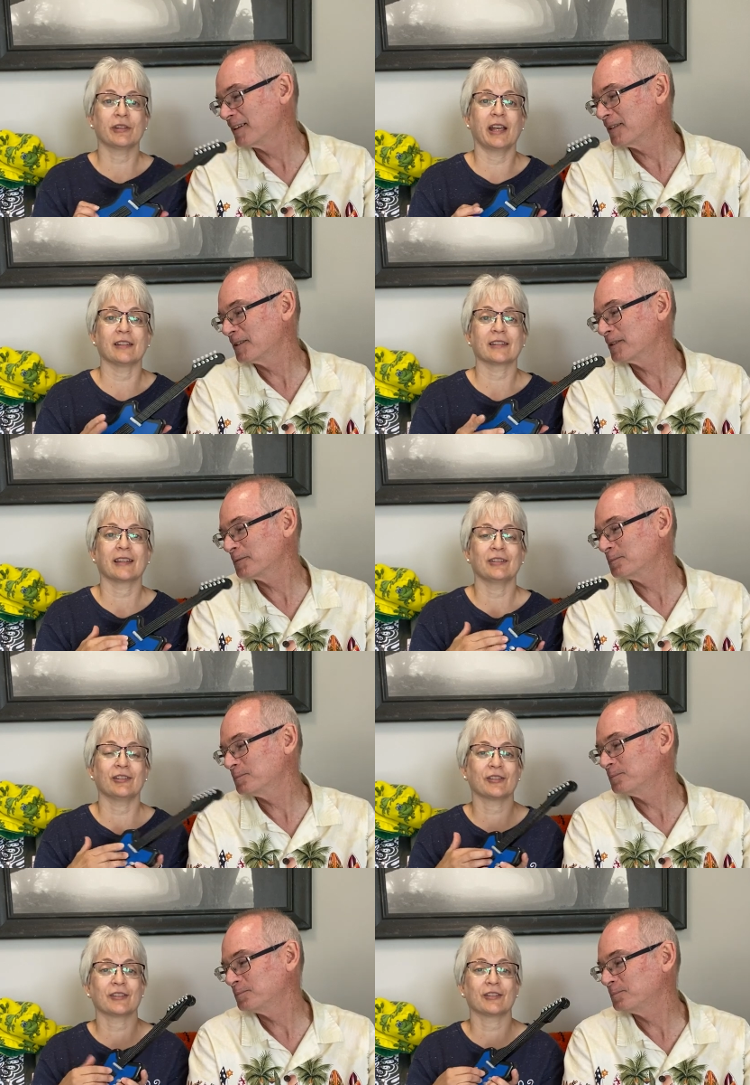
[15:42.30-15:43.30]
Speaker 1: desk and
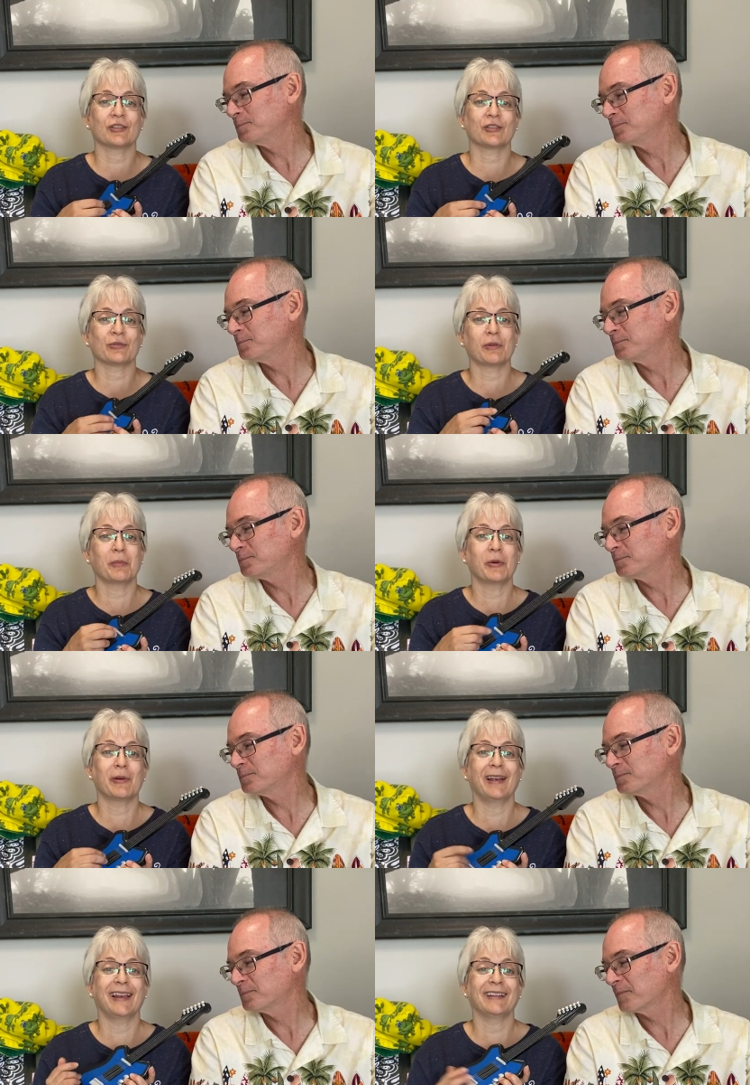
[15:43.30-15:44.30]
just stir them
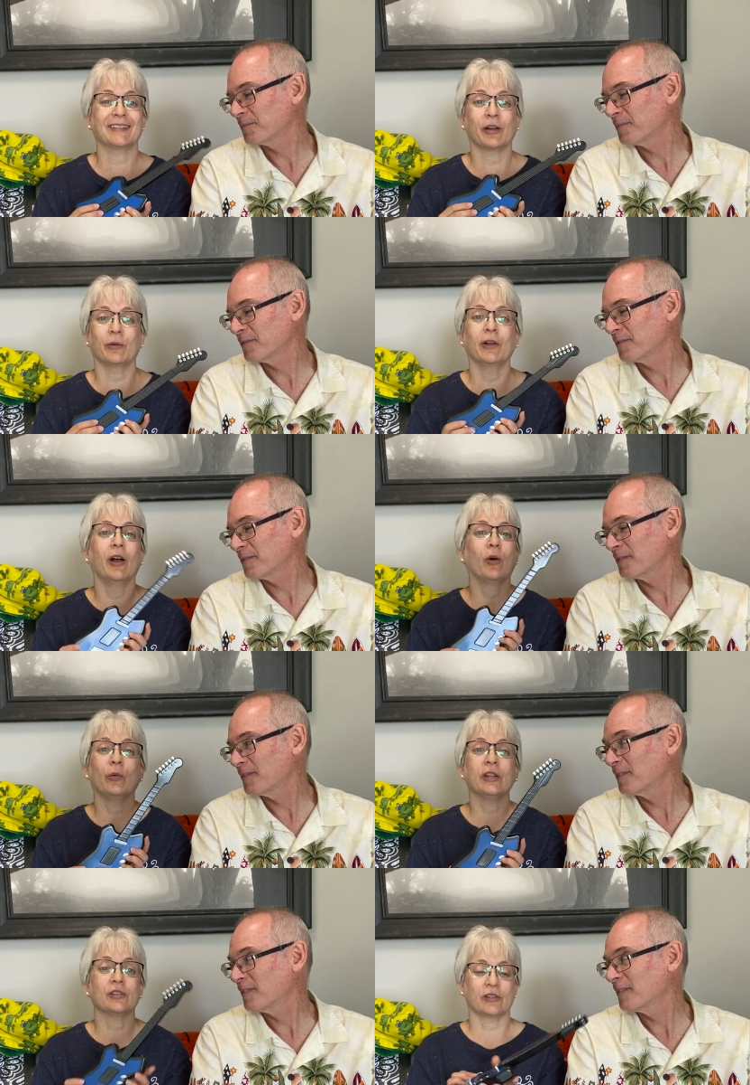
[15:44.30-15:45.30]
away. So
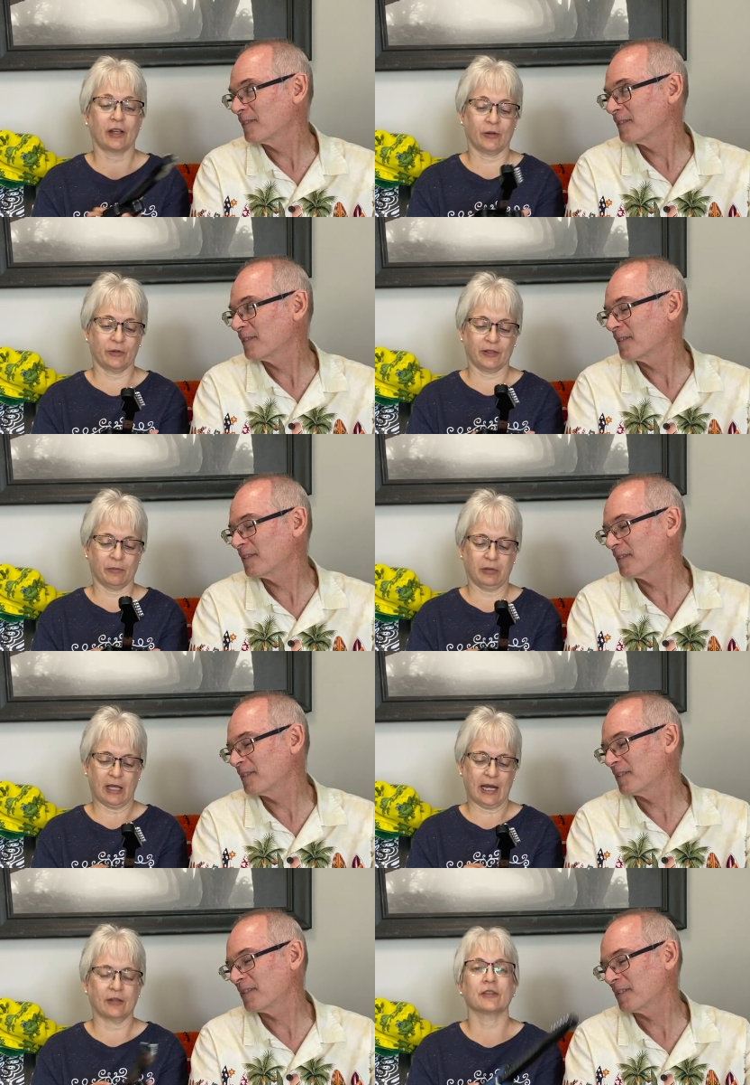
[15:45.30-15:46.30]
we just thought it was a
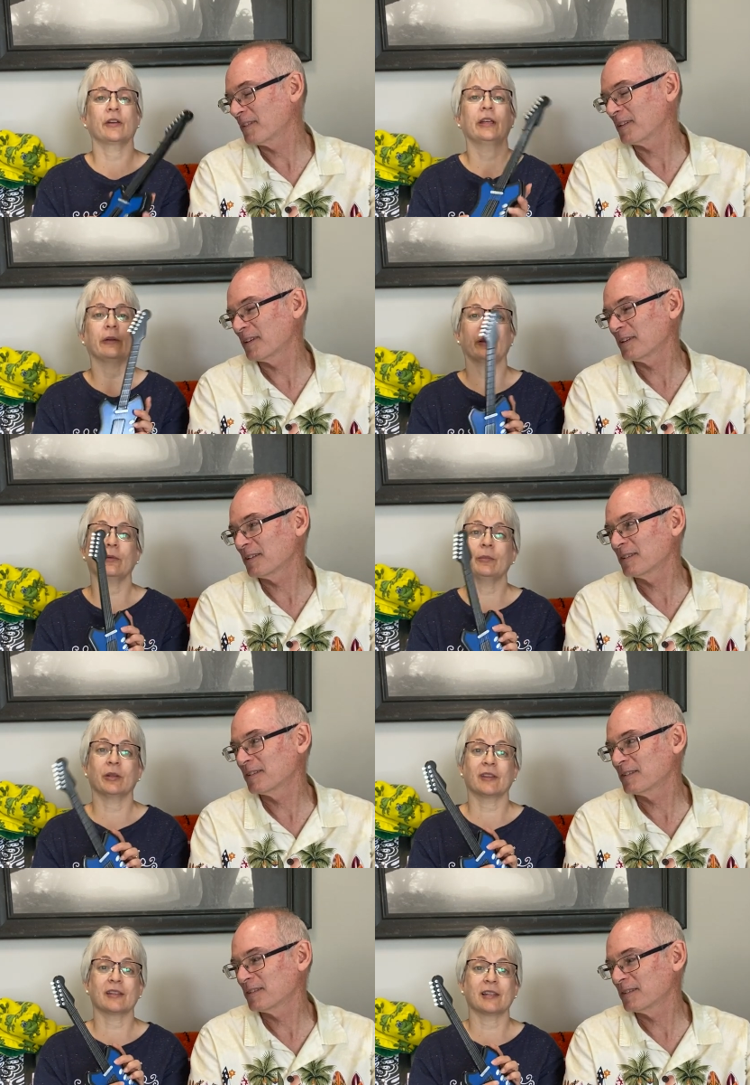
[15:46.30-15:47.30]
blast. So anyway, we
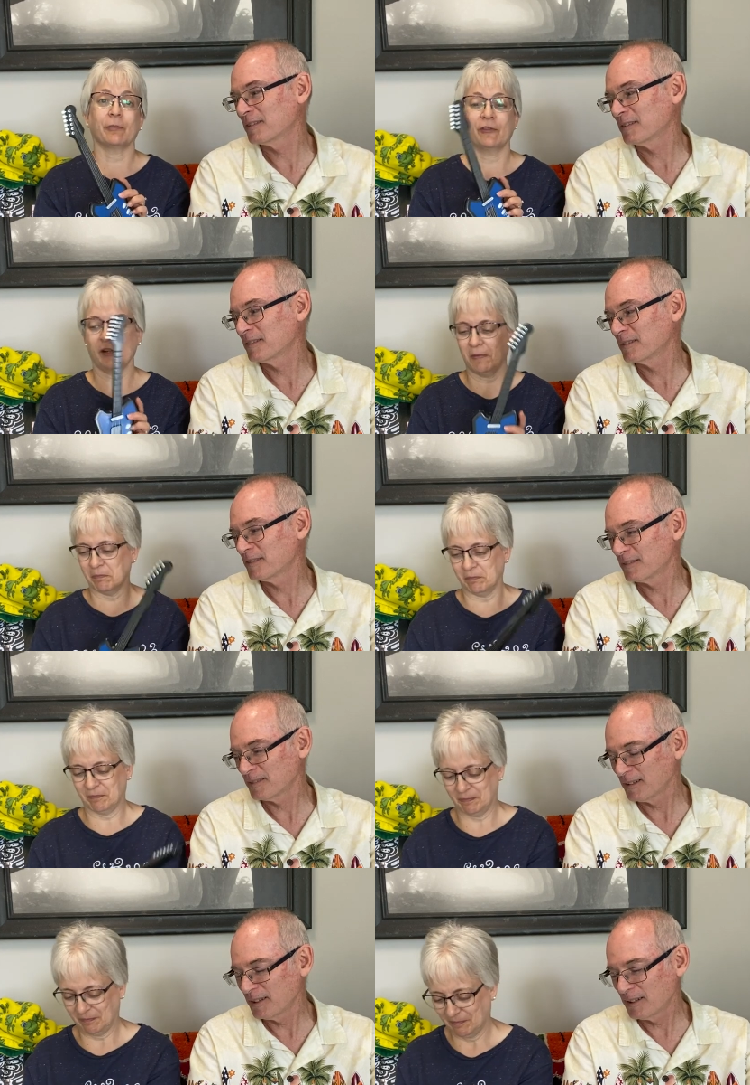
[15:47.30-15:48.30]
picked this up for him.
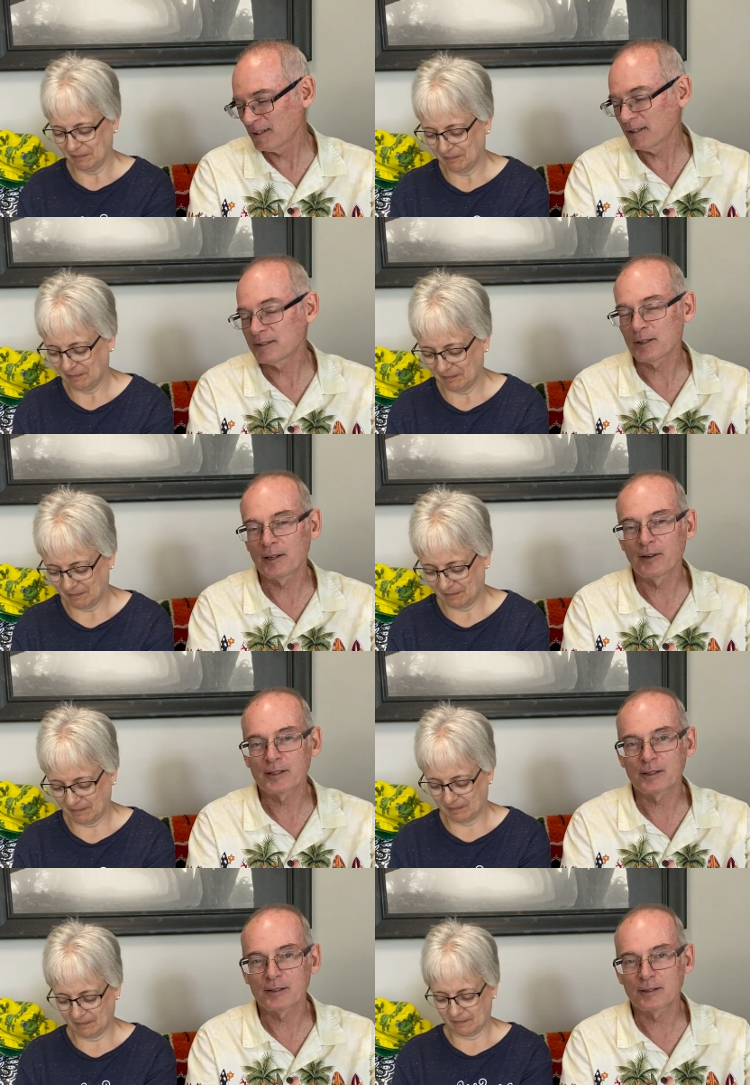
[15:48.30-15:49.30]
Speaker 2: And it's hilarious
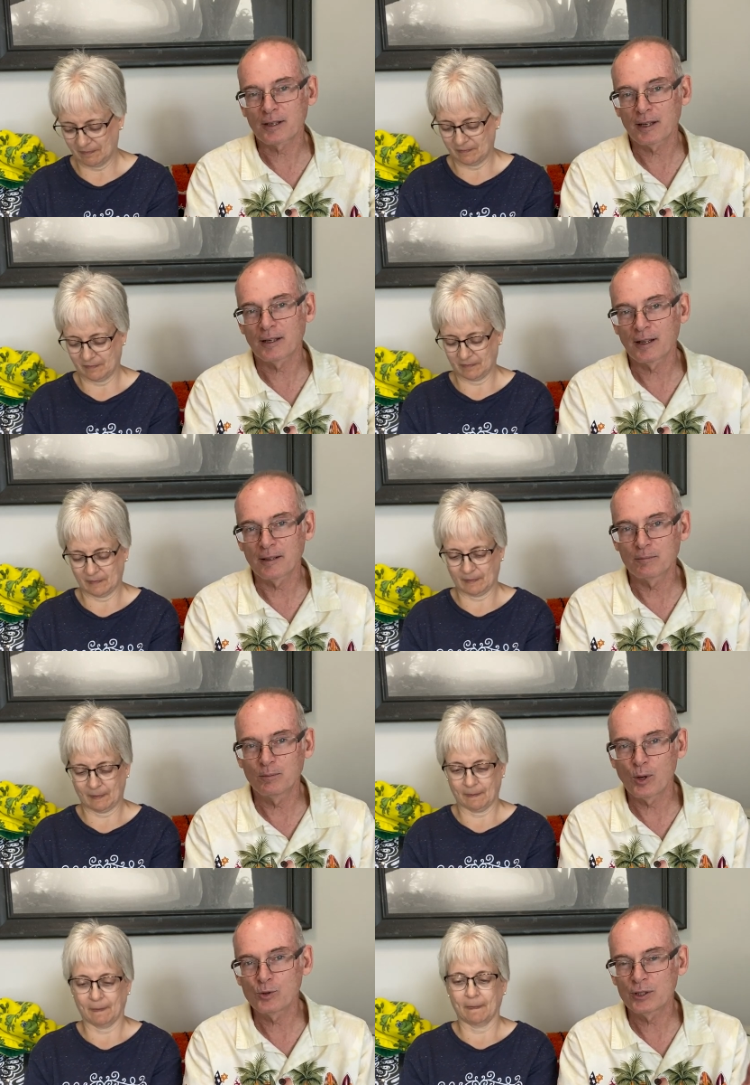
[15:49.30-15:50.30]
because it's kind of like
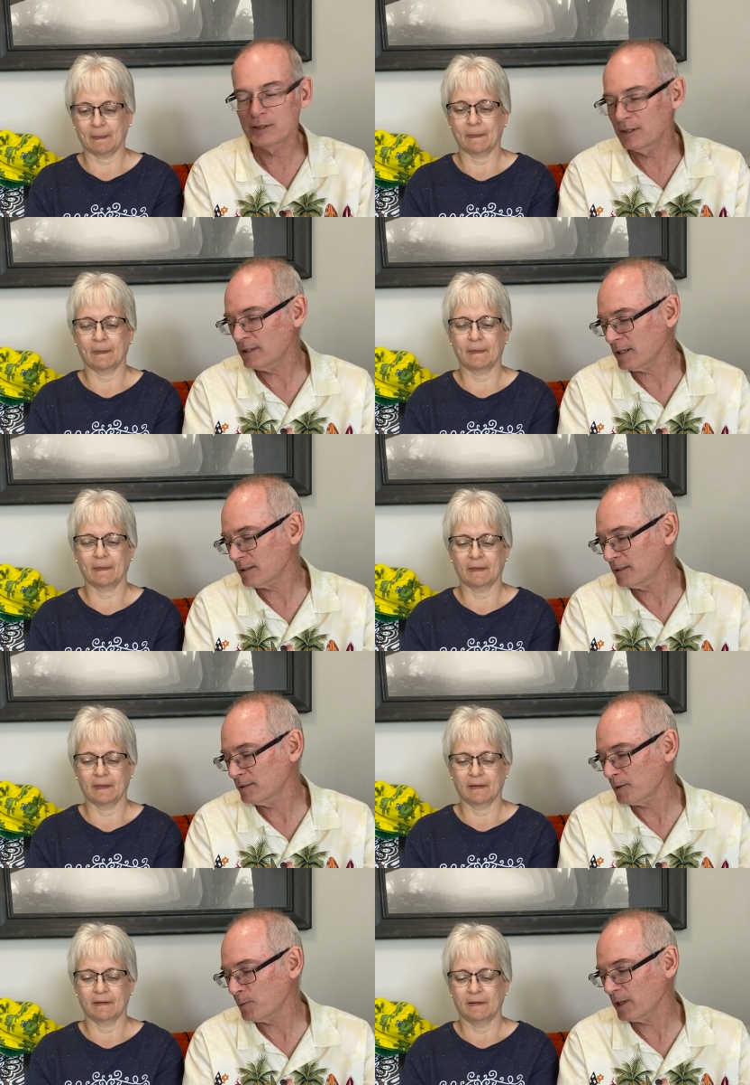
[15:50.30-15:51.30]
motion detected in
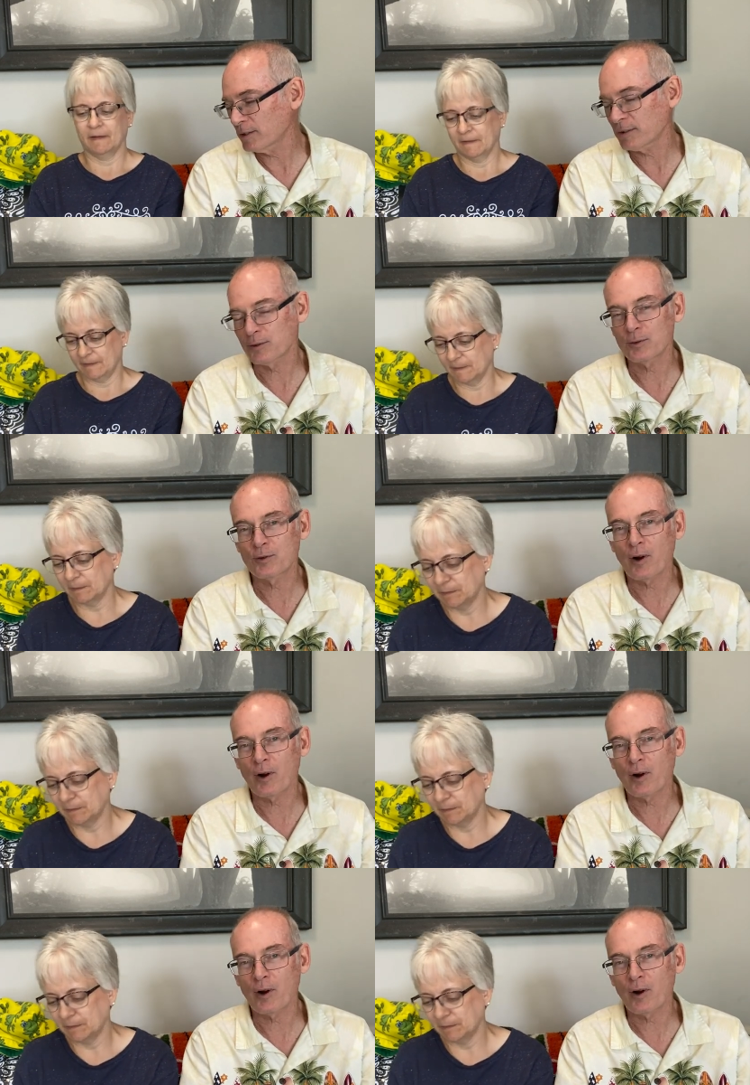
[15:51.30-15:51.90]
some way because as we're mm-hmm.